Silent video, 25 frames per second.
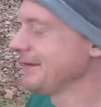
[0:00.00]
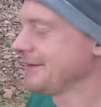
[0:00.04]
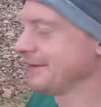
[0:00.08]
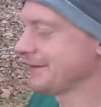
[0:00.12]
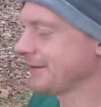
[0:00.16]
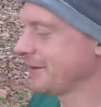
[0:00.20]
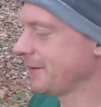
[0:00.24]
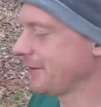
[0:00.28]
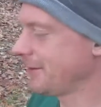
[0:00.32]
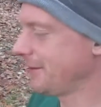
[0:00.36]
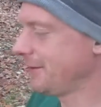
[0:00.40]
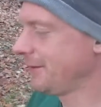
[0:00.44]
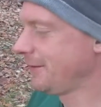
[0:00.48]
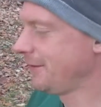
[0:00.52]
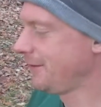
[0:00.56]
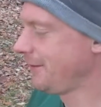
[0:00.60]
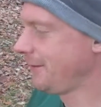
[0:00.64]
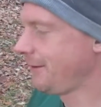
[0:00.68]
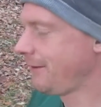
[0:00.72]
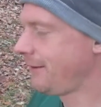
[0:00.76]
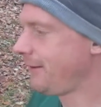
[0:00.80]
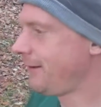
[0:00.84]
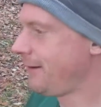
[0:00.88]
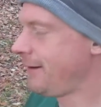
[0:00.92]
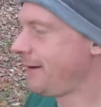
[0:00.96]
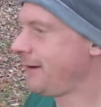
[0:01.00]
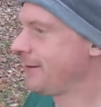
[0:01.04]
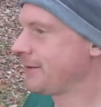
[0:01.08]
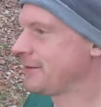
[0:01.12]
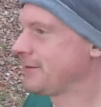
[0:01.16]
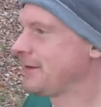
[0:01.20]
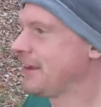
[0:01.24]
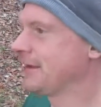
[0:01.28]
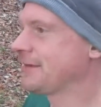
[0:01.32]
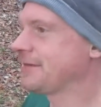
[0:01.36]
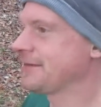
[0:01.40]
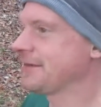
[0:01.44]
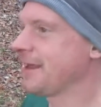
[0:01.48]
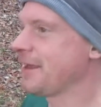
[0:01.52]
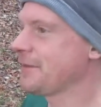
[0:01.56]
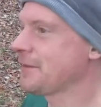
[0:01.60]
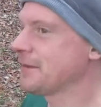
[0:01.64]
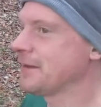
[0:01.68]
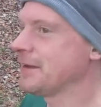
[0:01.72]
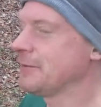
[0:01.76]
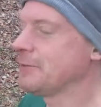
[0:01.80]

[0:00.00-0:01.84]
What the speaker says: So, that's nothing.